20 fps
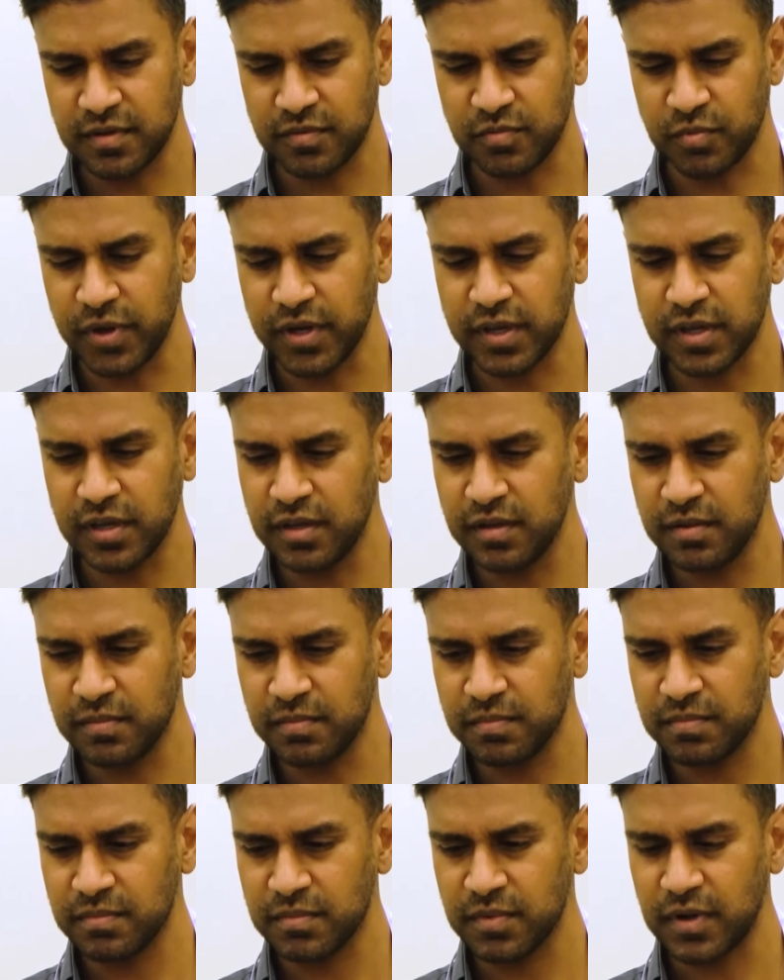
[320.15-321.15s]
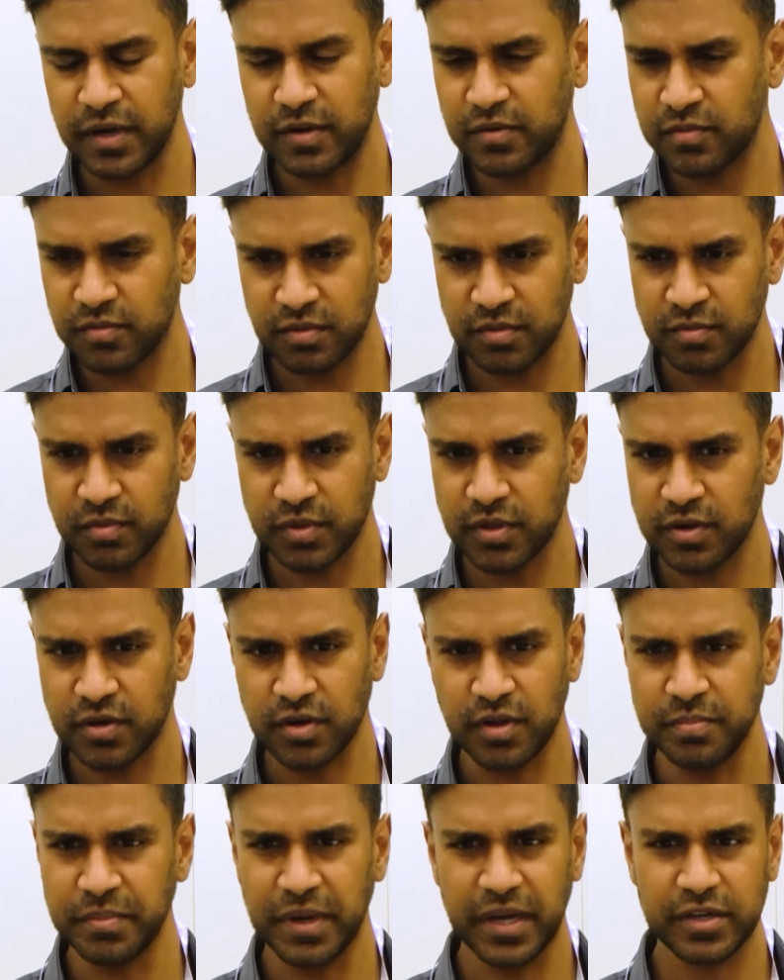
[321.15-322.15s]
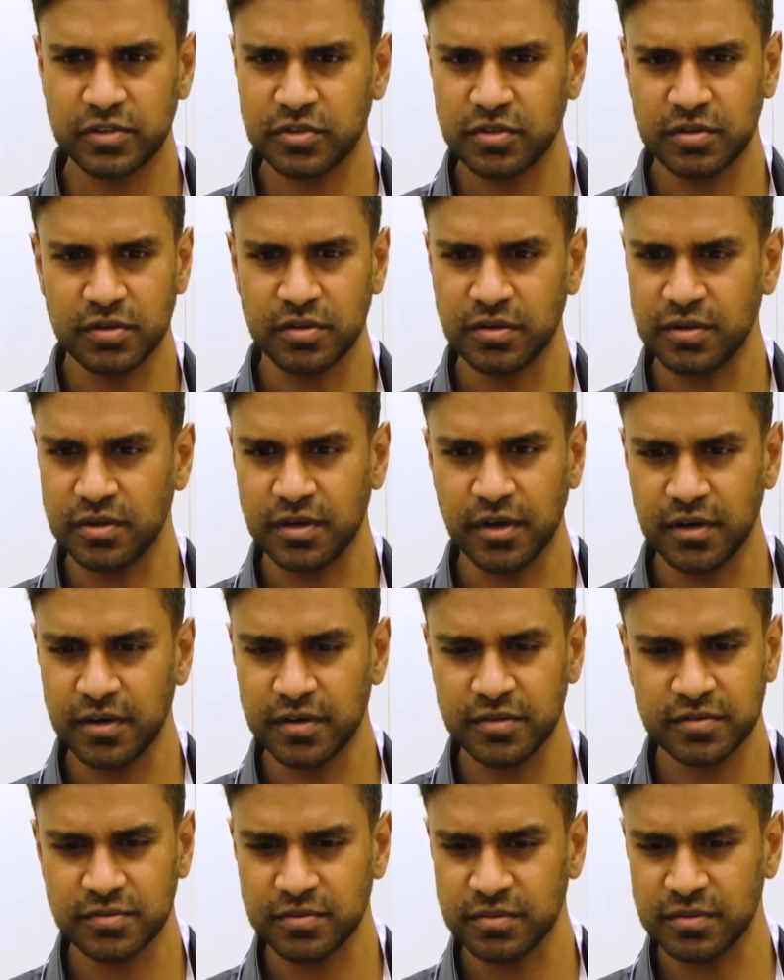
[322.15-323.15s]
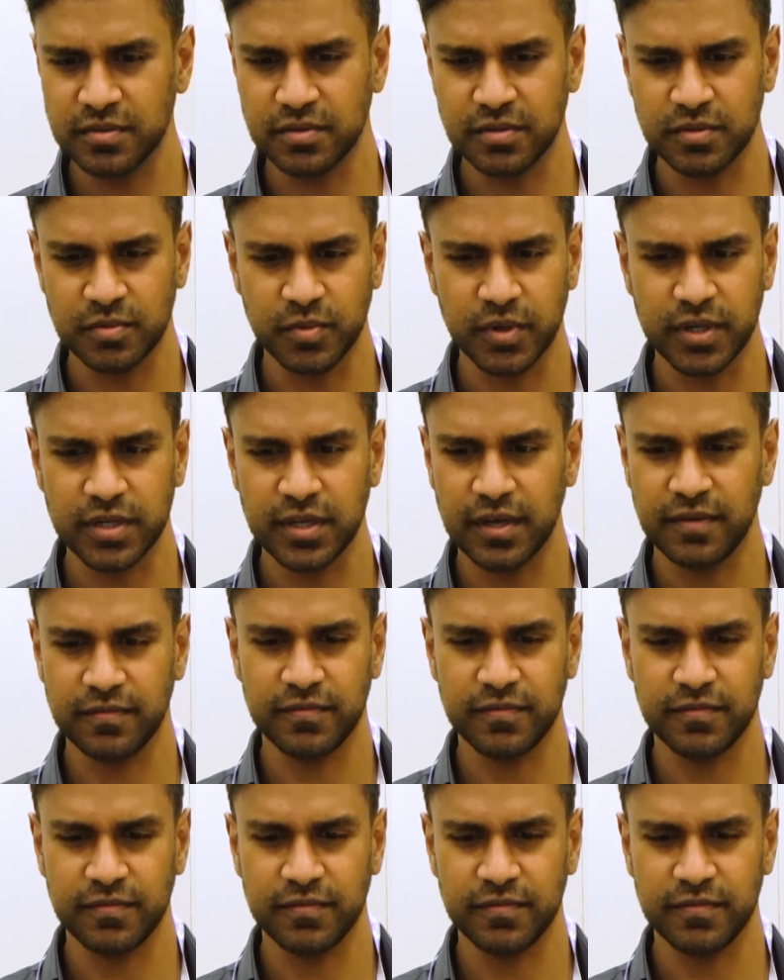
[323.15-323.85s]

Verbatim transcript: a Reiki, I don't know what they're called, master or artist or what